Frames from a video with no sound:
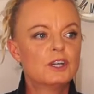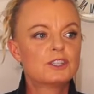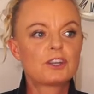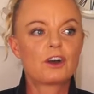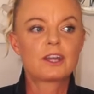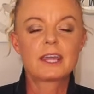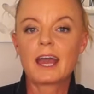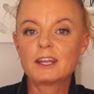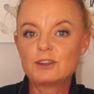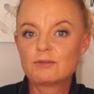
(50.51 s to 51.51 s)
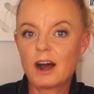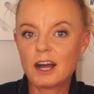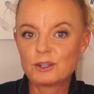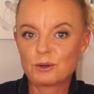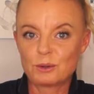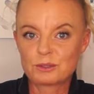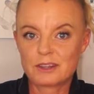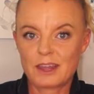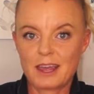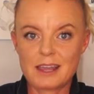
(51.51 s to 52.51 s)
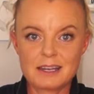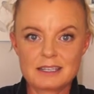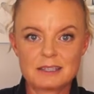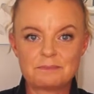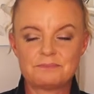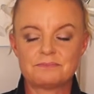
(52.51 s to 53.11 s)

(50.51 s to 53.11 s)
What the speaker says: So can you ride your horse in the heat?